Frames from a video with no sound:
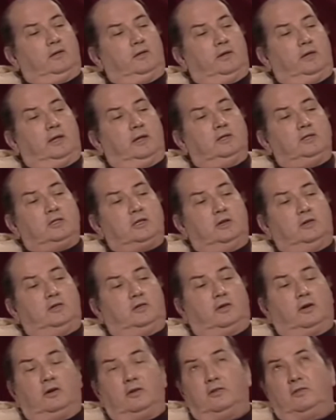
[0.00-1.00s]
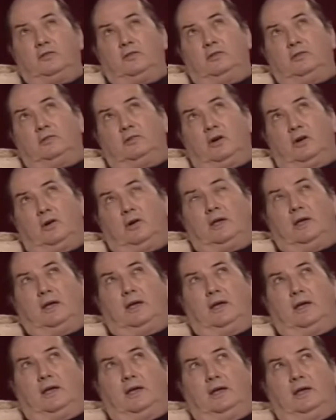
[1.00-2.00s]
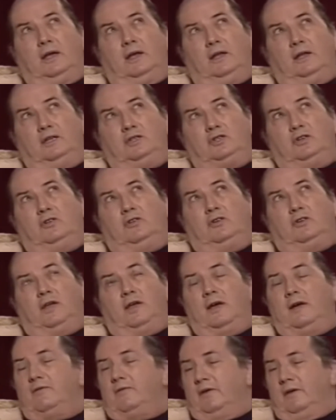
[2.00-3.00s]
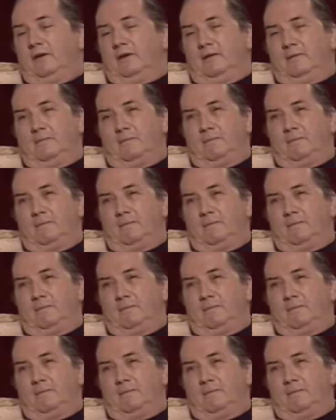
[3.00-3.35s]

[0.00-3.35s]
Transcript: and then she starts talking again, and then she's laughing.